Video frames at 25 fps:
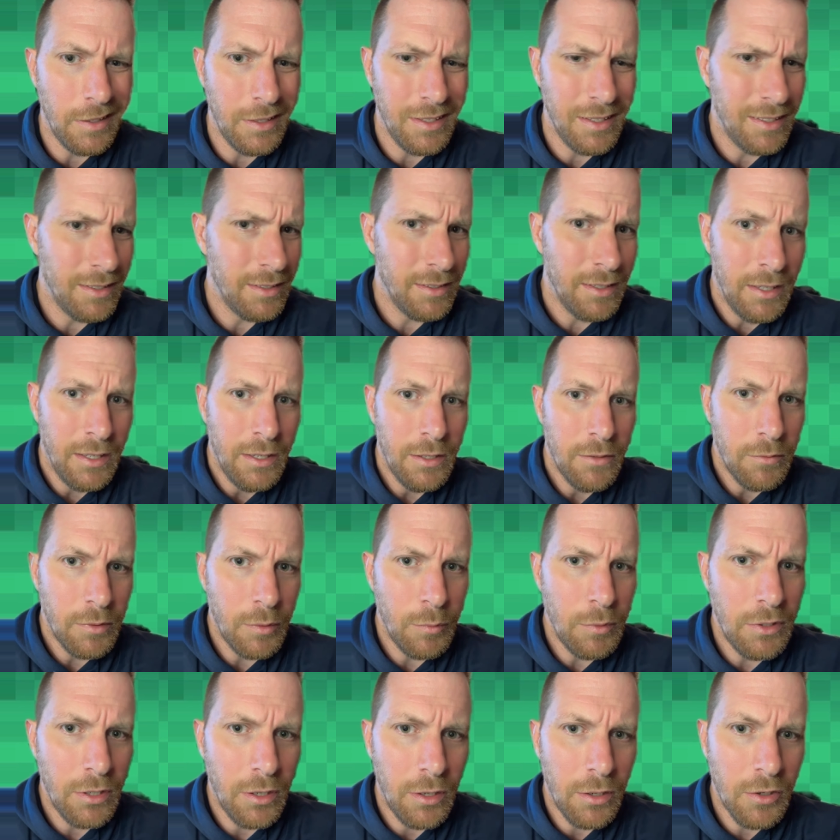Yet when
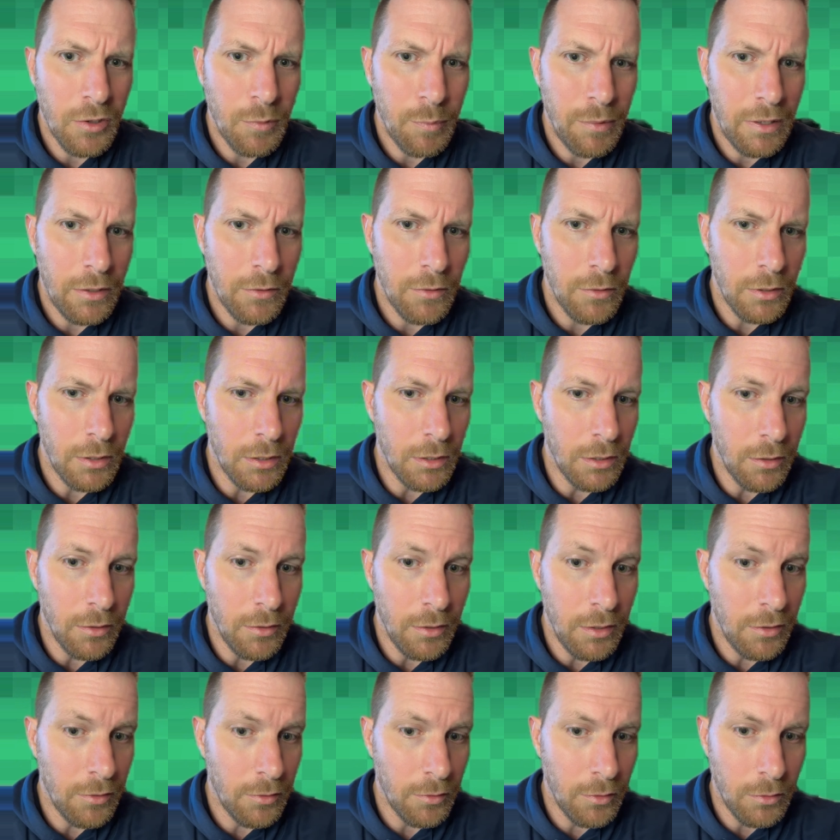we talk about uh,
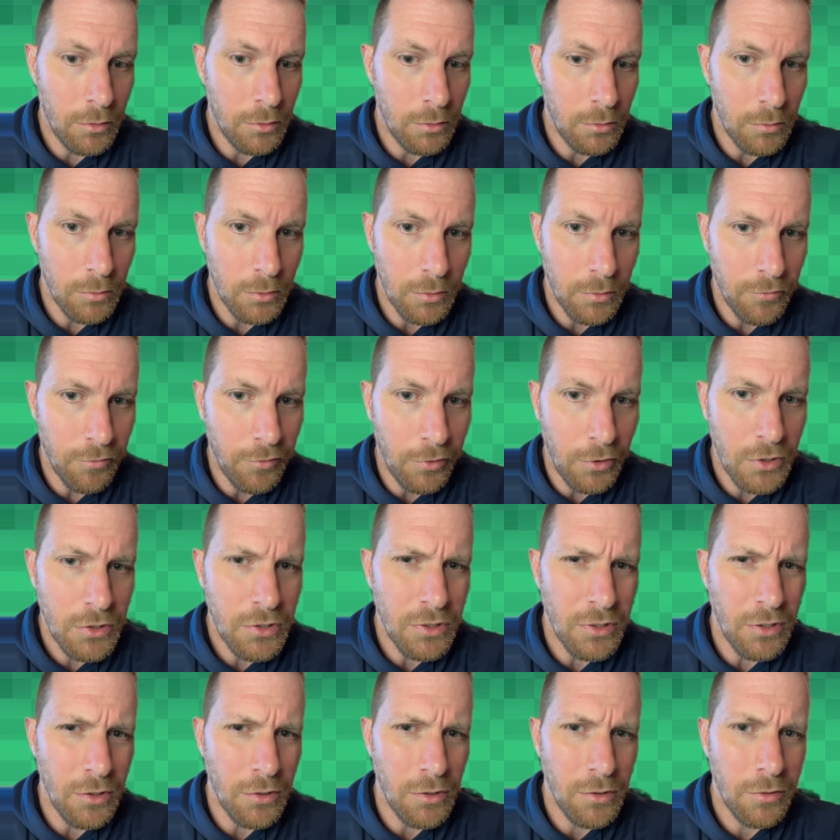these little
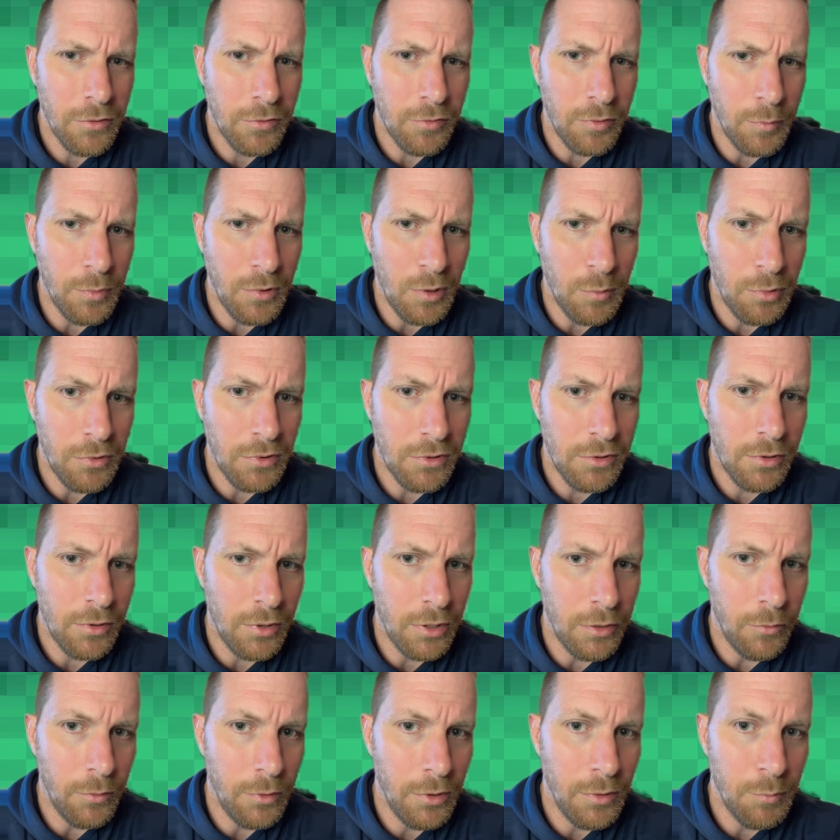virgin girls from Numbers
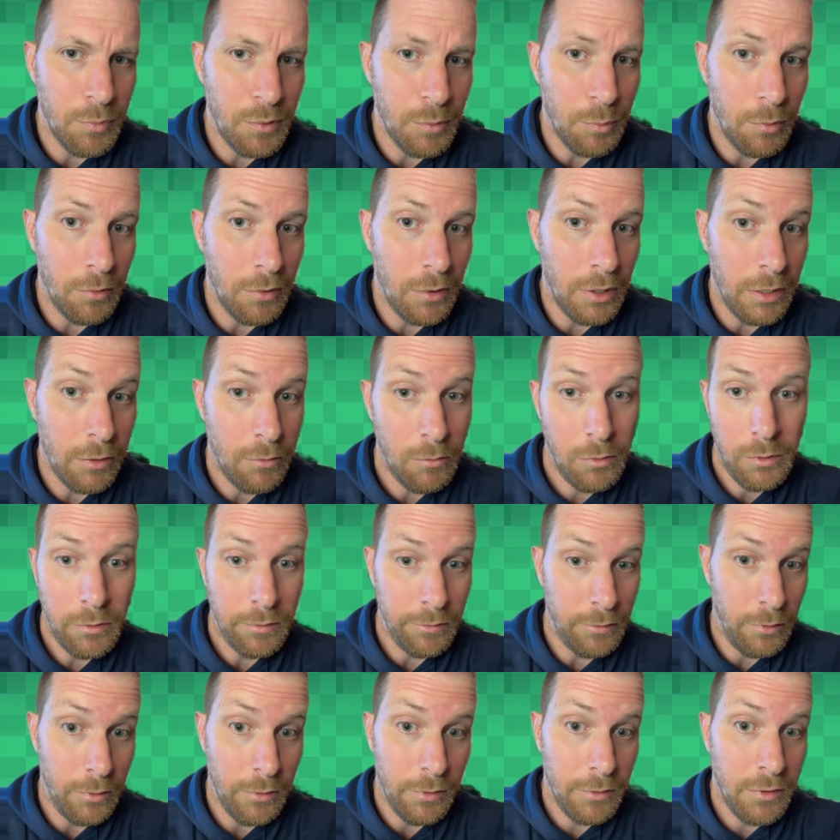31, people are like, well, as
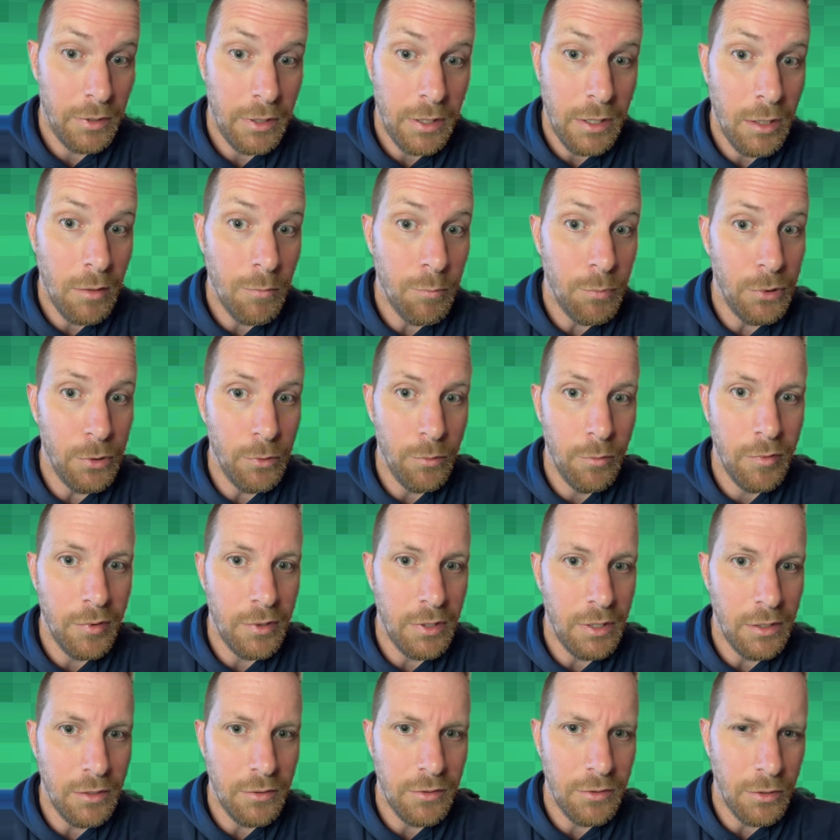long as they hit
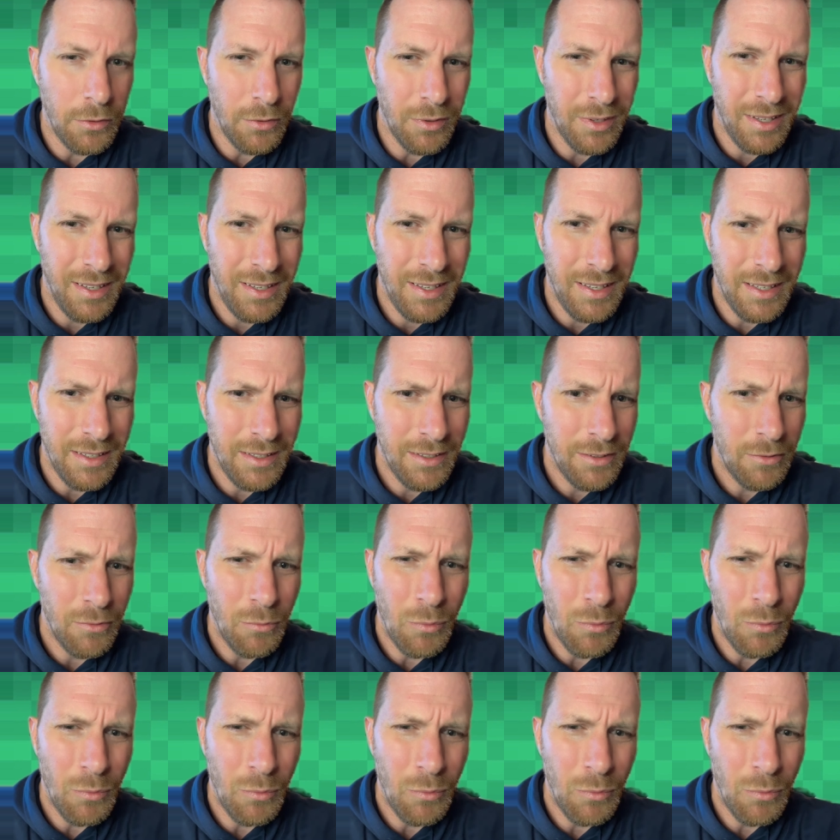puberty, it's okay.